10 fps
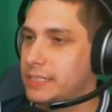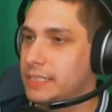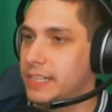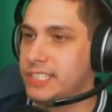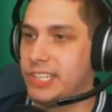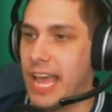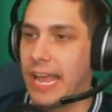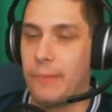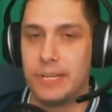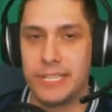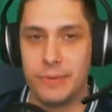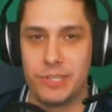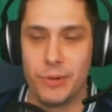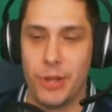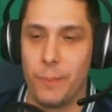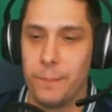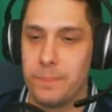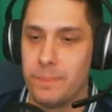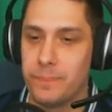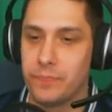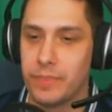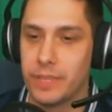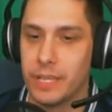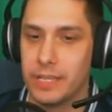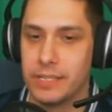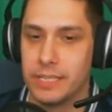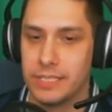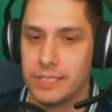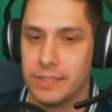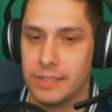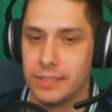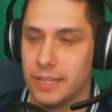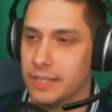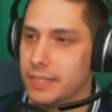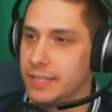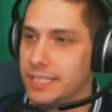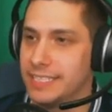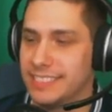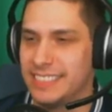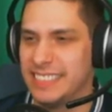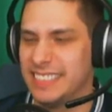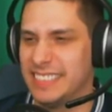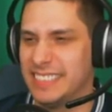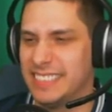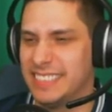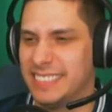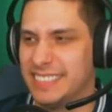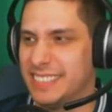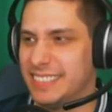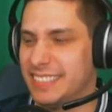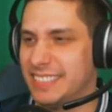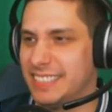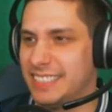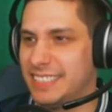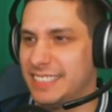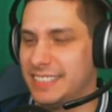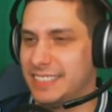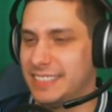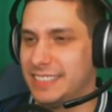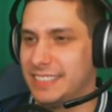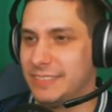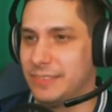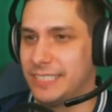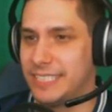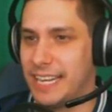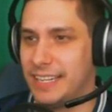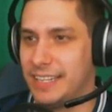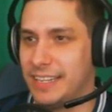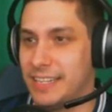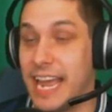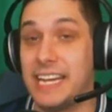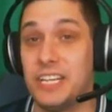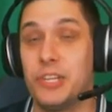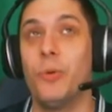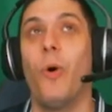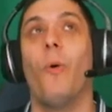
Let's check. I want to see what you do. Yeah, I'm definitely checking back. I got the lowest. I got, I got Atwater, ninety-two. ninety-two.